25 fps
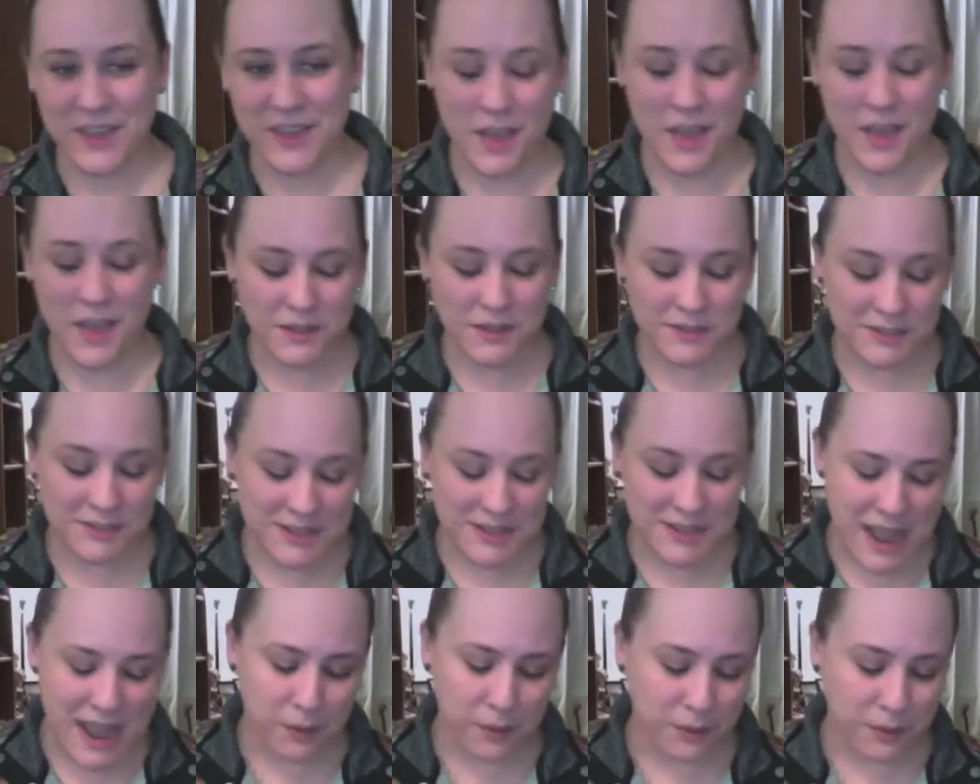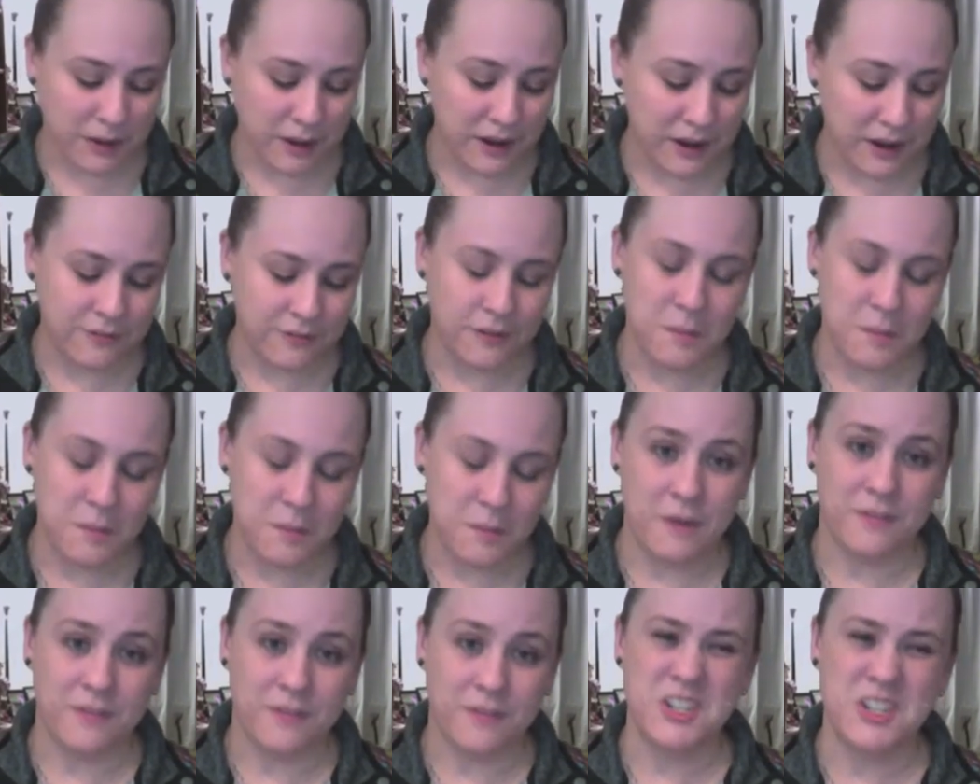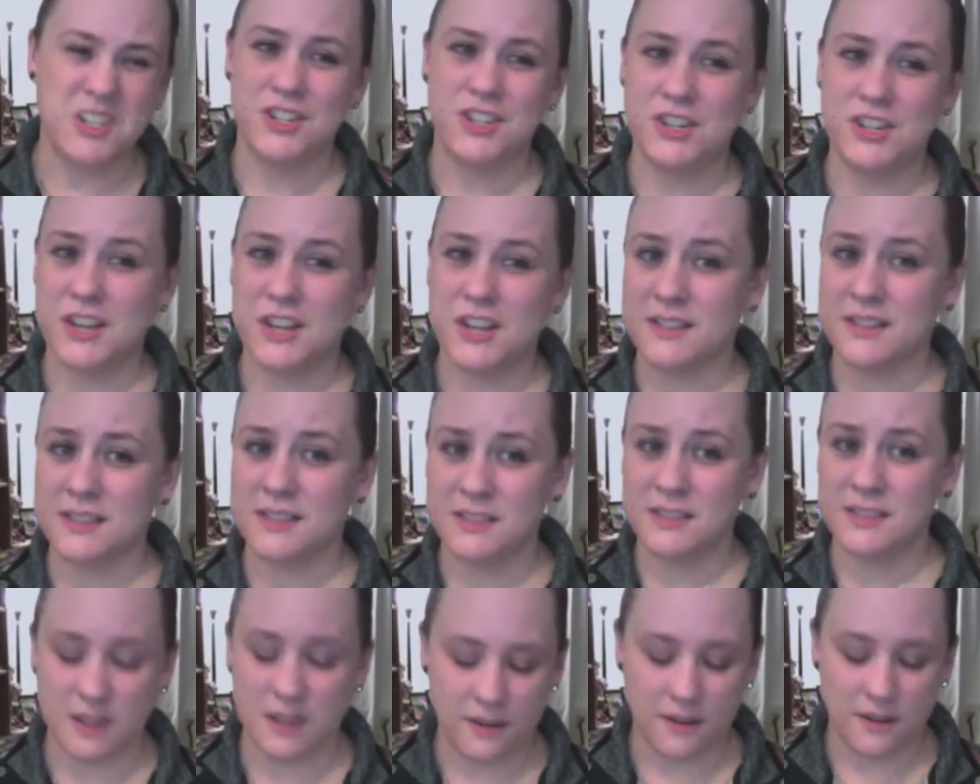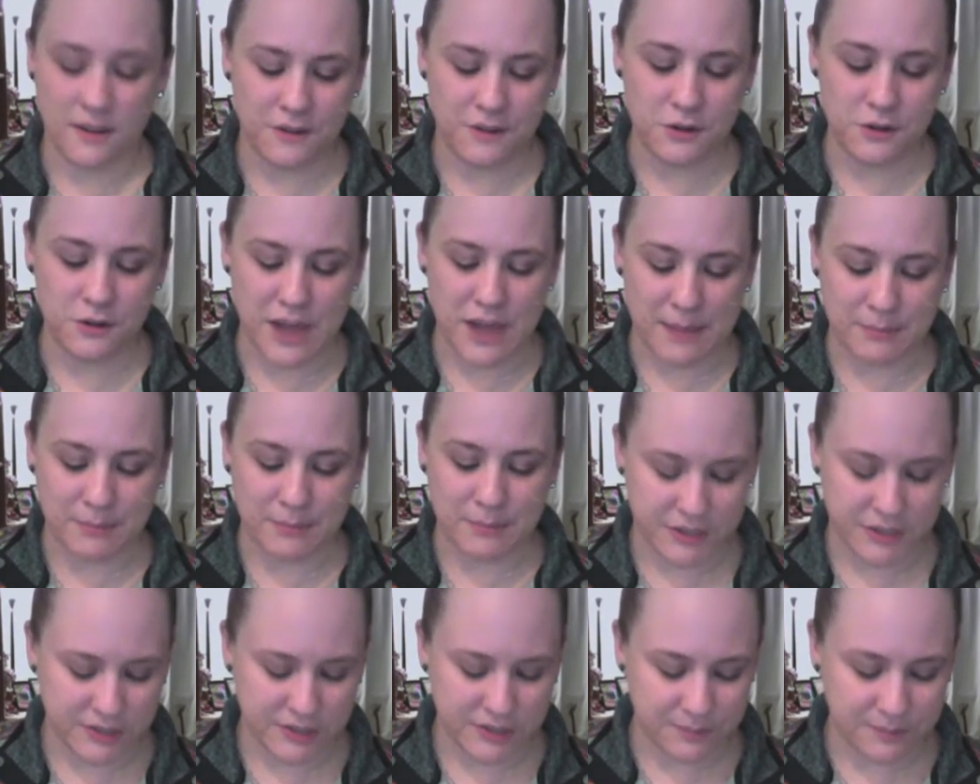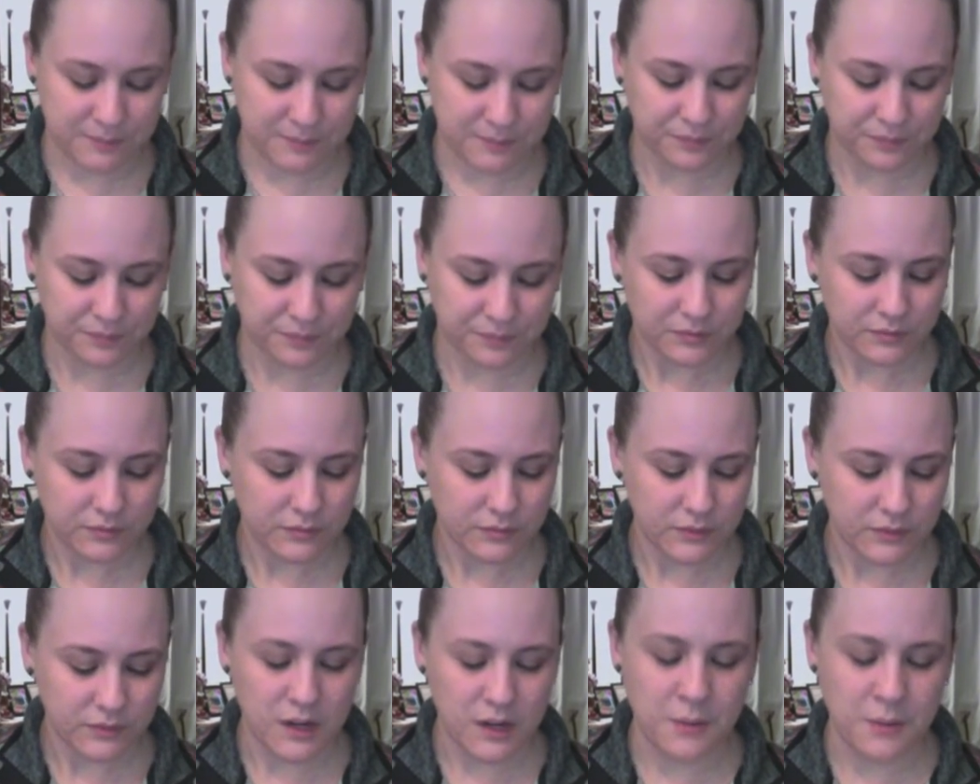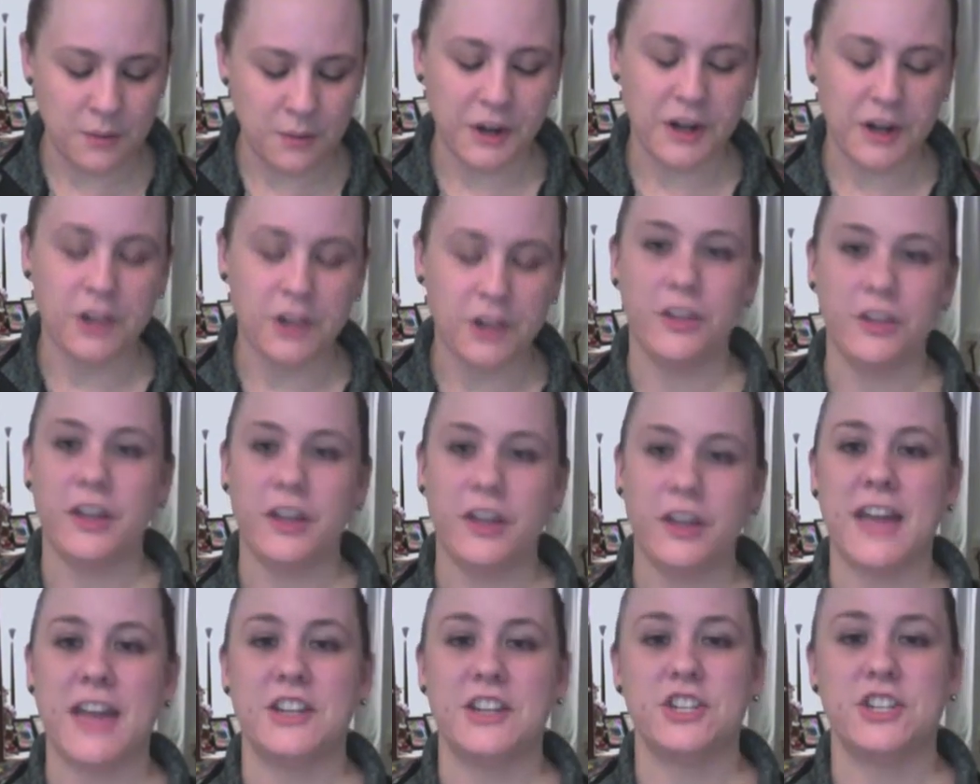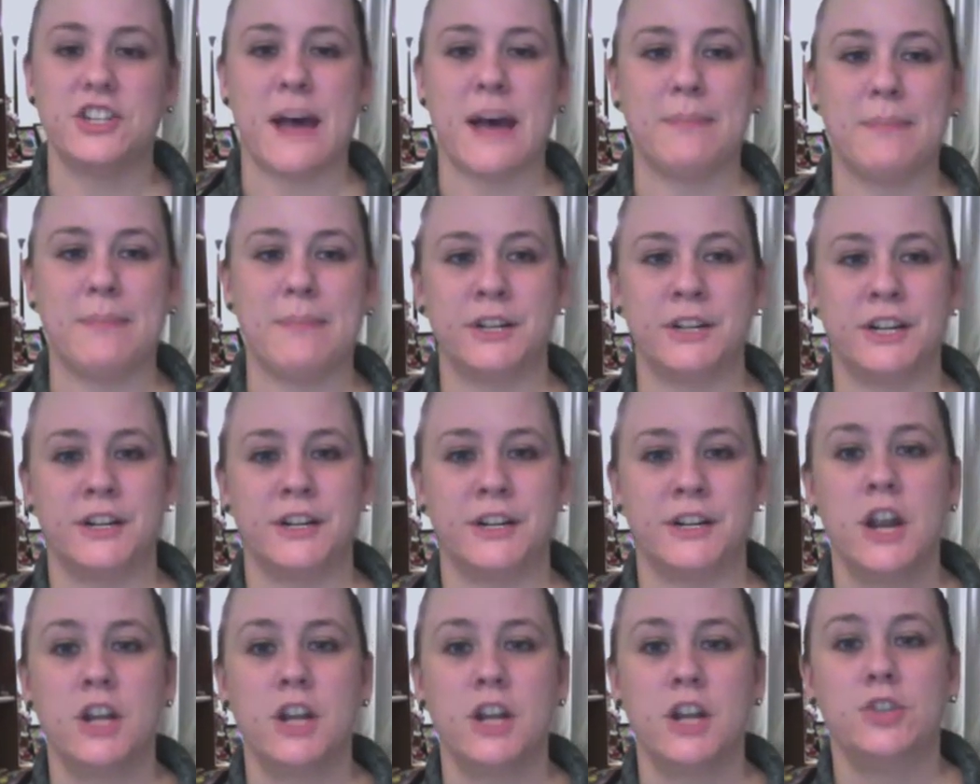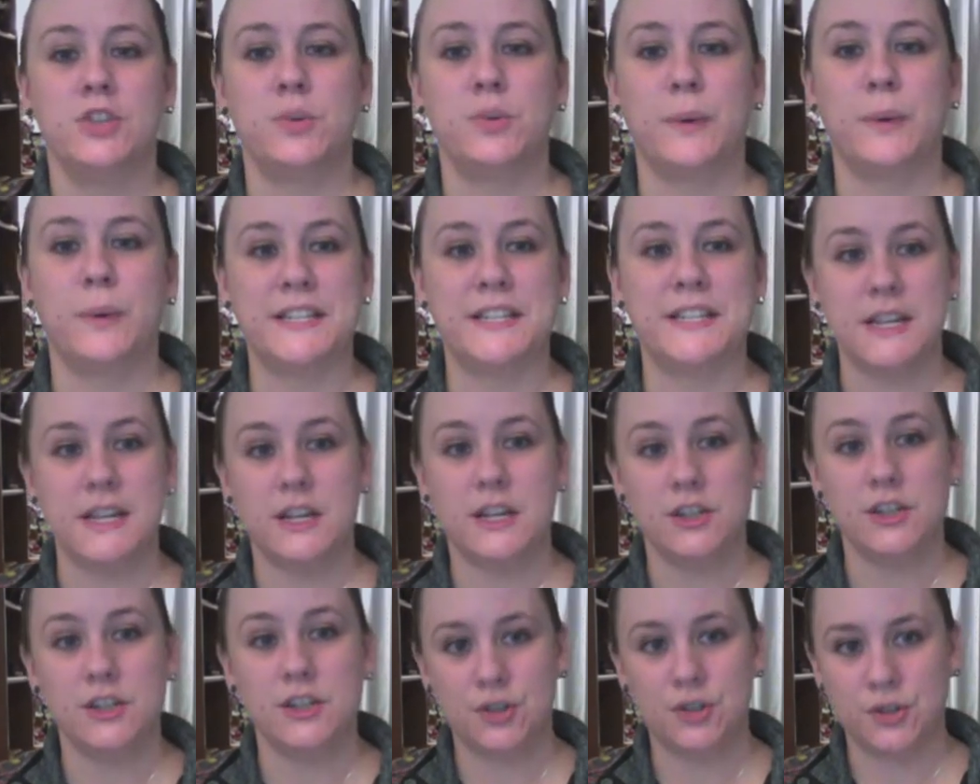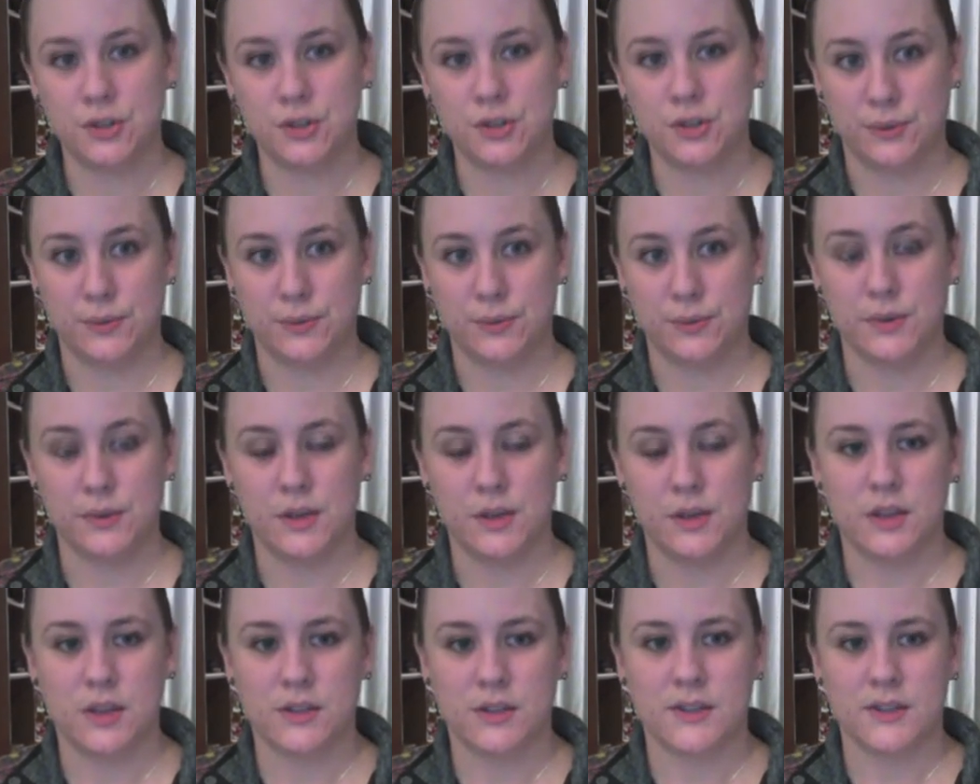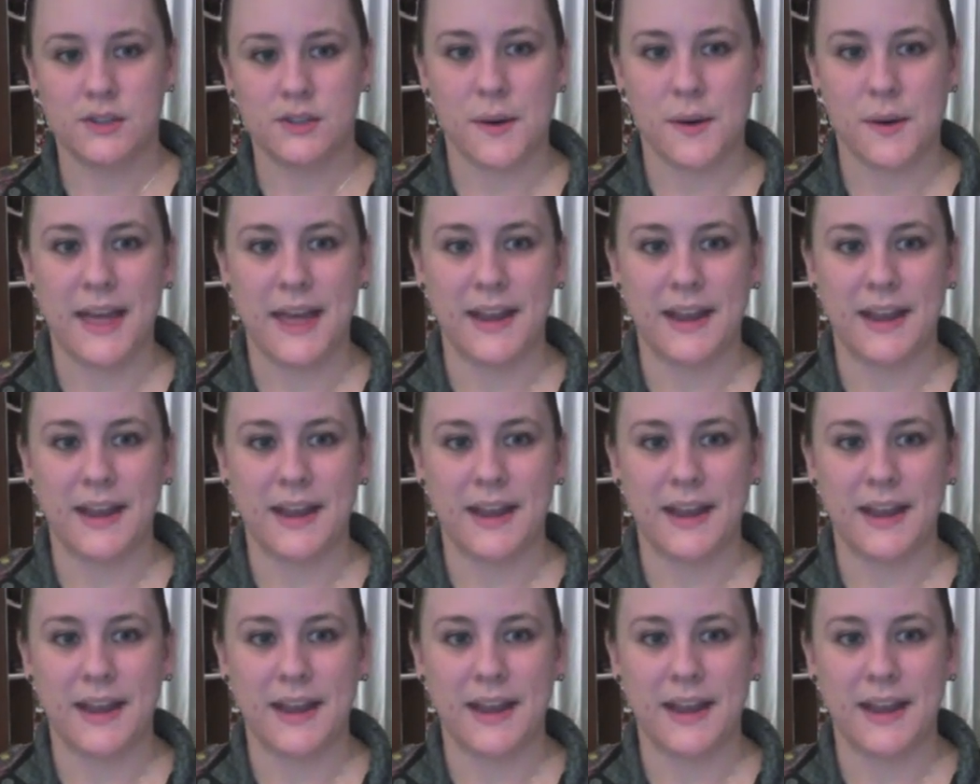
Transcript: So now we're going to flip over just a few chapters and we're going to look at chapter 22. So go ahead